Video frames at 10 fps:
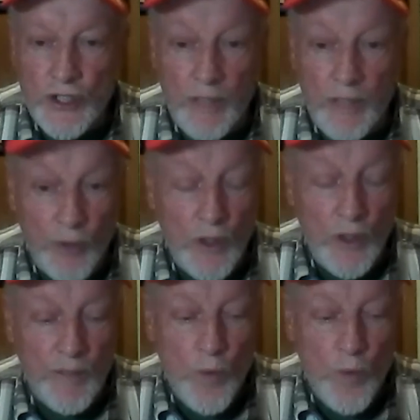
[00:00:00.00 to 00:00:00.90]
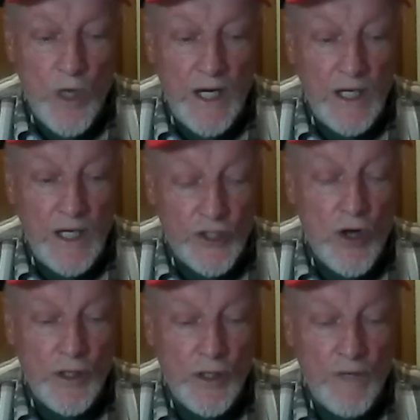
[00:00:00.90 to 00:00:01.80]
and they blew up one and it
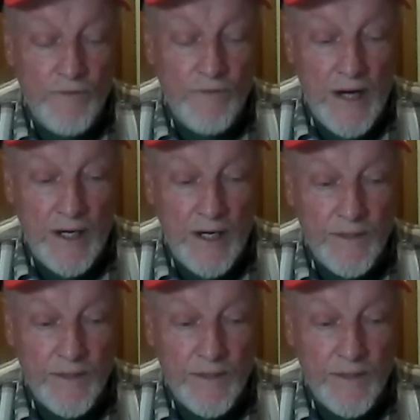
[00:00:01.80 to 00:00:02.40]
started on fire.